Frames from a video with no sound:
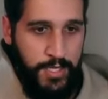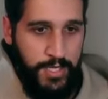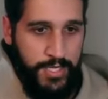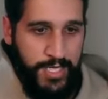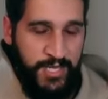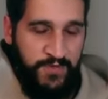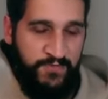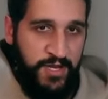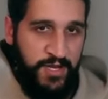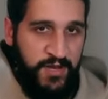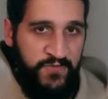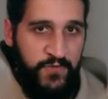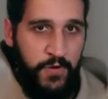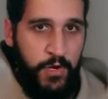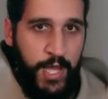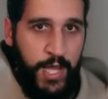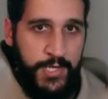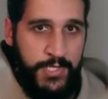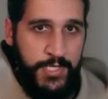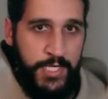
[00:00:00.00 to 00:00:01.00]
even if
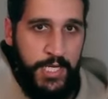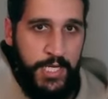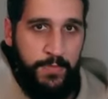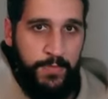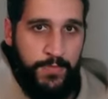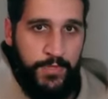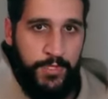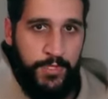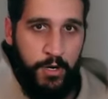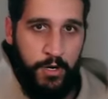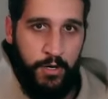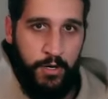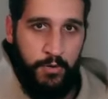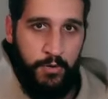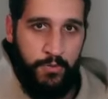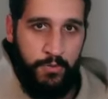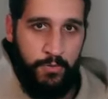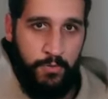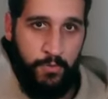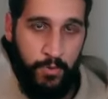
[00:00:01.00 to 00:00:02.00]
your SCMs
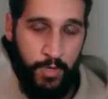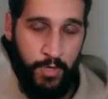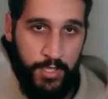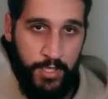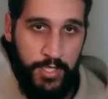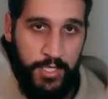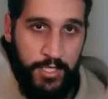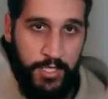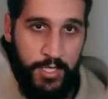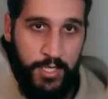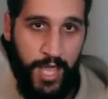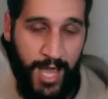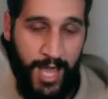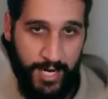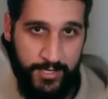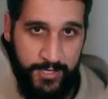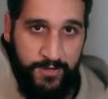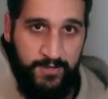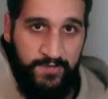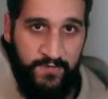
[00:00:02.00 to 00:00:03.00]
are really
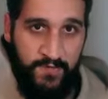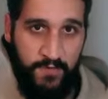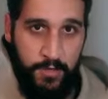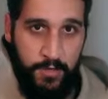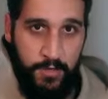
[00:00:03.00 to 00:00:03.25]
active